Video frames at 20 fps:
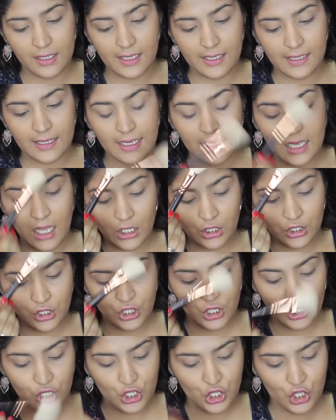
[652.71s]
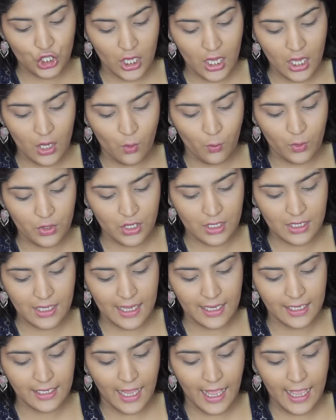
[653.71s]
This is the Luxe Sheer Cheek, which is
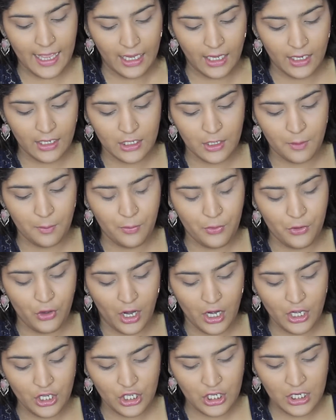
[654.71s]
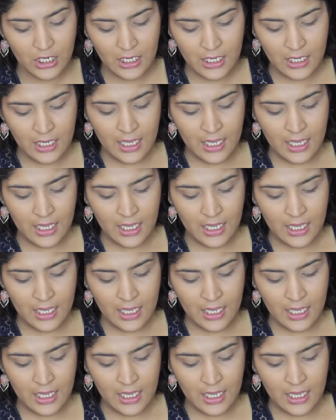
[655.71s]
like an angled brush.